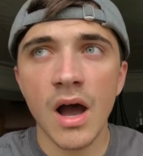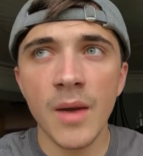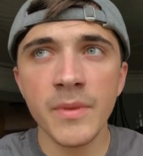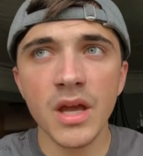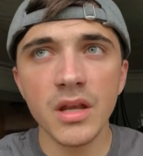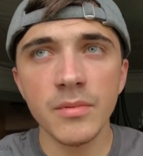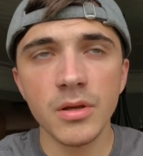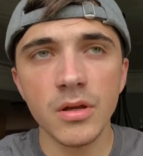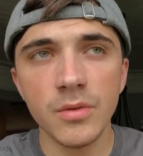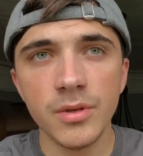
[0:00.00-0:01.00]
kind of
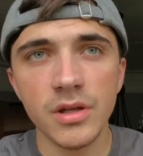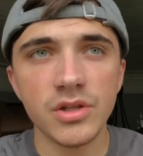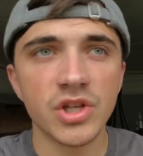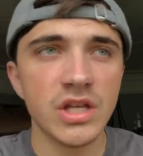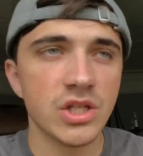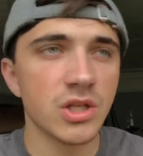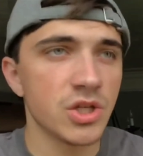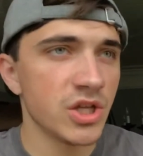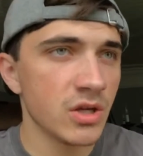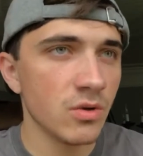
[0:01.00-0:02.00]
going to be changing the
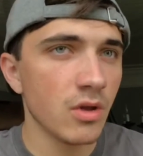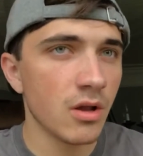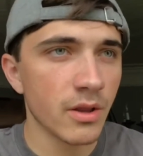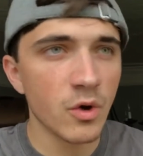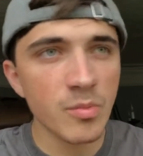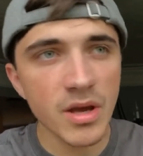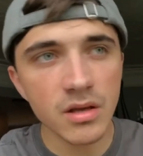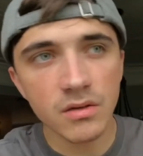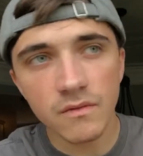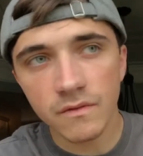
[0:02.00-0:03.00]
channel a little
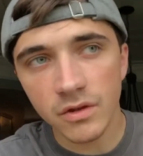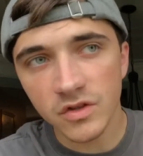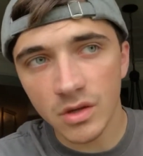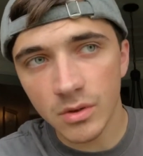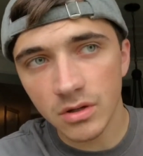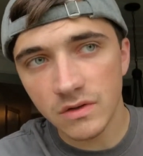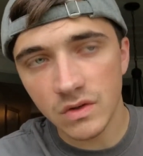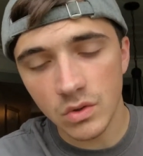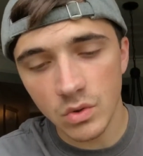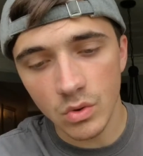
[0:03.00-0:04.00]
bit for the summer
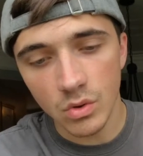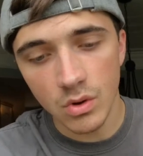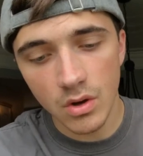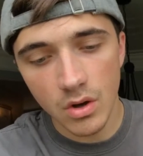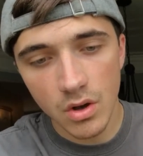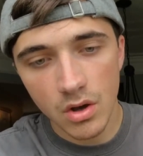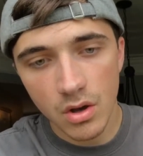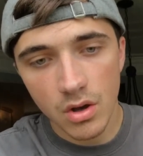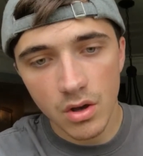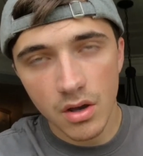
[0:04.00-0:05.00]
to
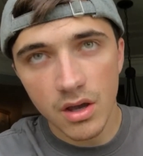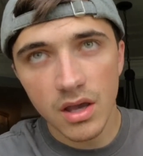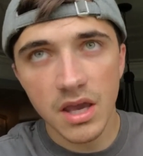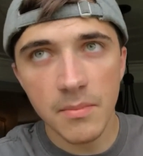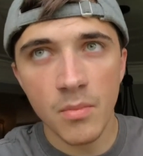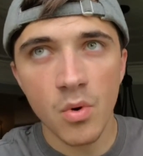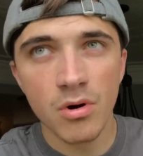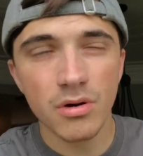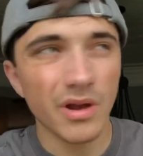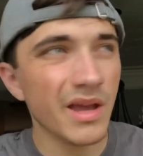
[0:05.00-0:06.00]
get
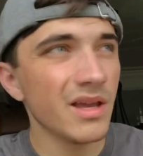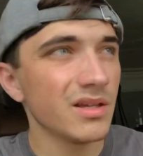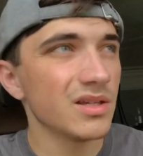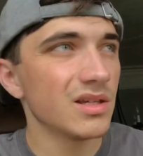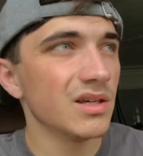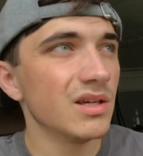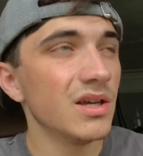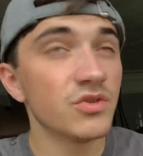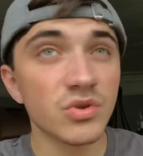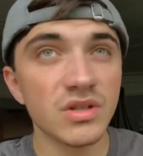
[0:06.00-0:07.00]
more, I guess,
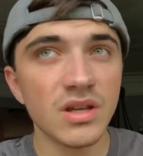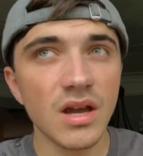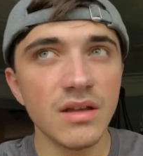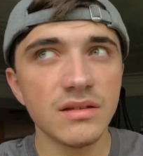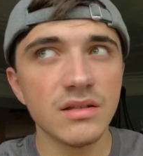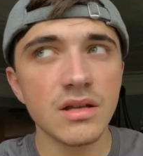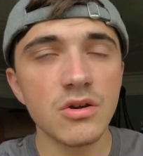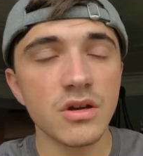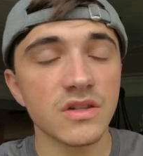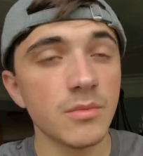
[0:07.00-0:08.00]
interesting content
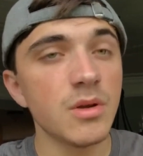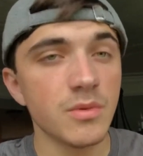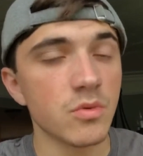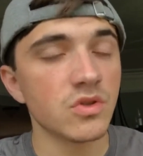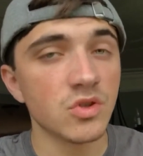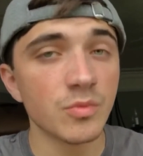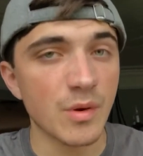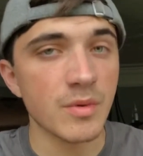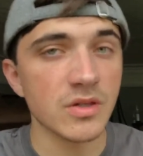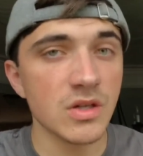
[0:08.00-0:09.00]
out, because I'm going to be
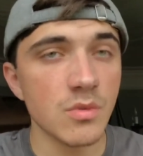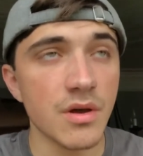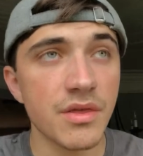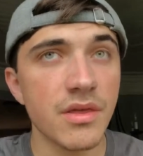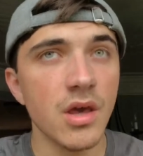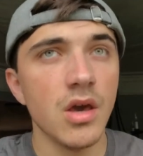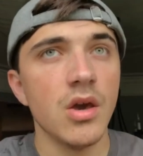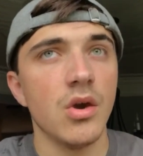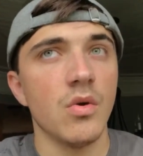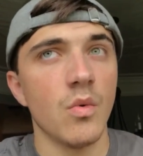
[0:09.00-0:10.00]
super busy with
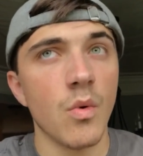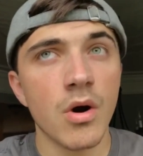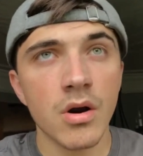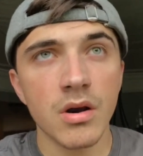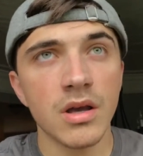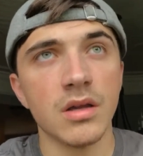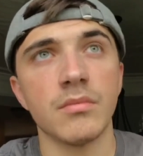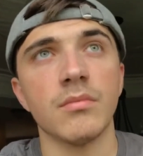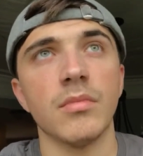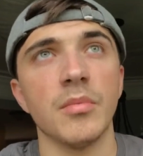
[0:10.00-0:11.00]
work
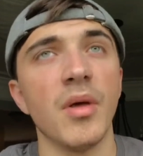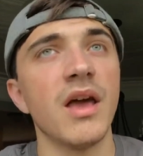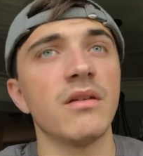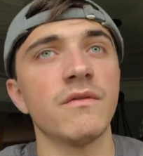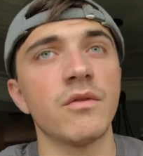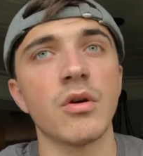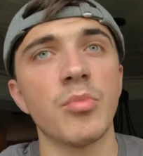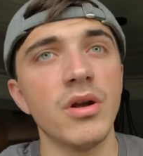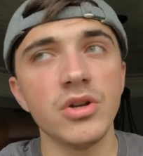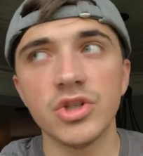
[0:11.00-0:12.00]
and applying for
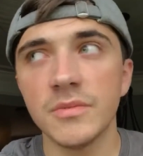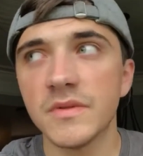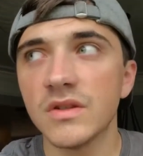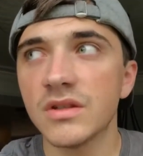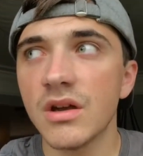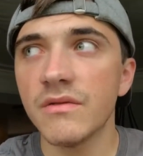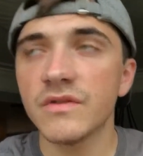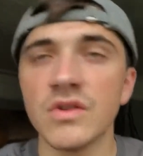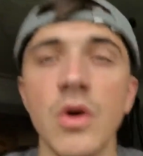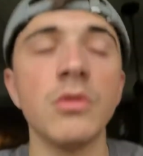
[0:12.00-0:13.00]
apprenticeships and stuff.
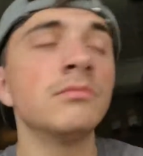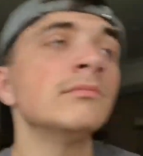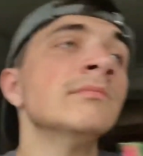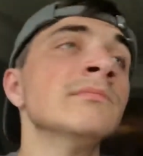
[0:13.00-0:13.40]
So